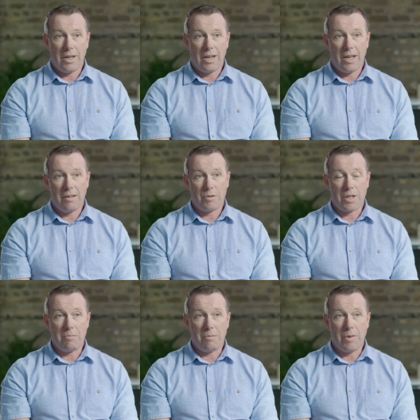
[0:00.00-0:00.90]
Uh, I was
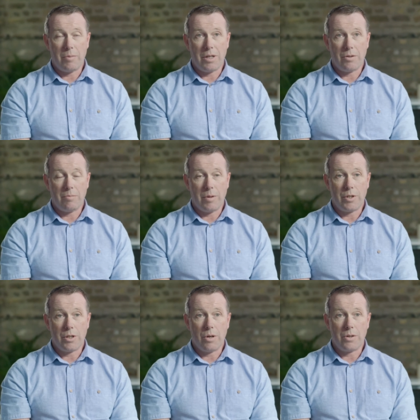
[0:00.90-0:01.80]
getting maybe down to
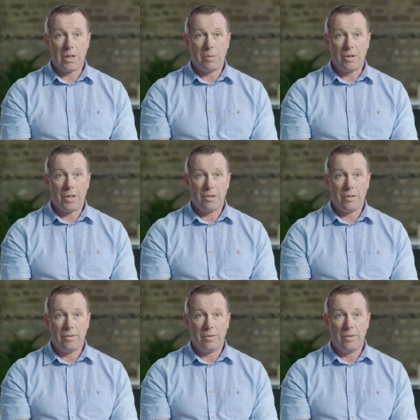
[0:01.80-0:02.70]
maybe two hours sleep a night.
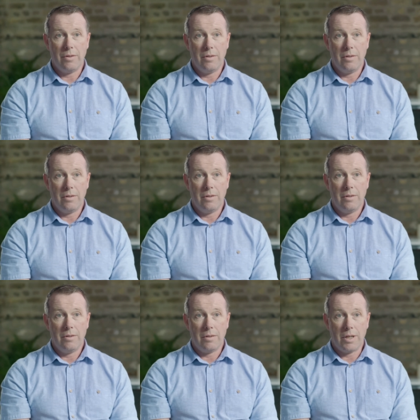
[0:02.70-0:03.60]

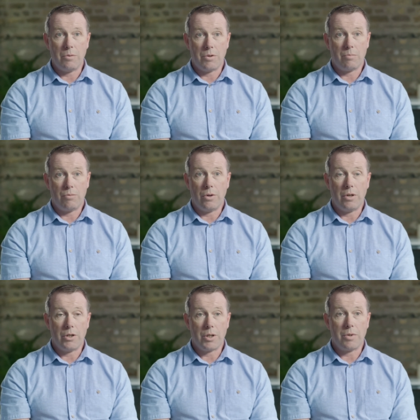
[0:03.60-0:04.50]
And that was
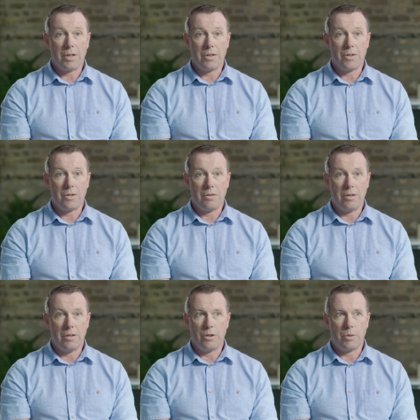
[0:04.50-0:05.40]
purely just because
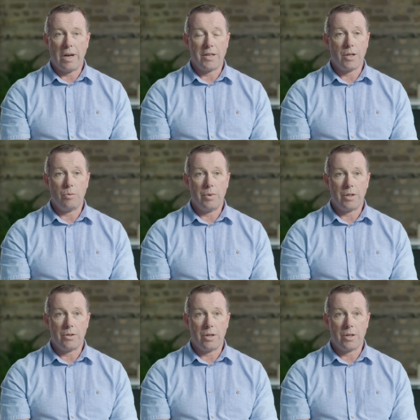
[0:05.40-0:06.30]
you just pass out
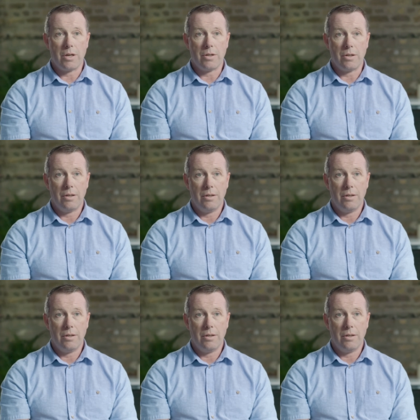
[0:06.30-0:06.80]
because you're exhausted.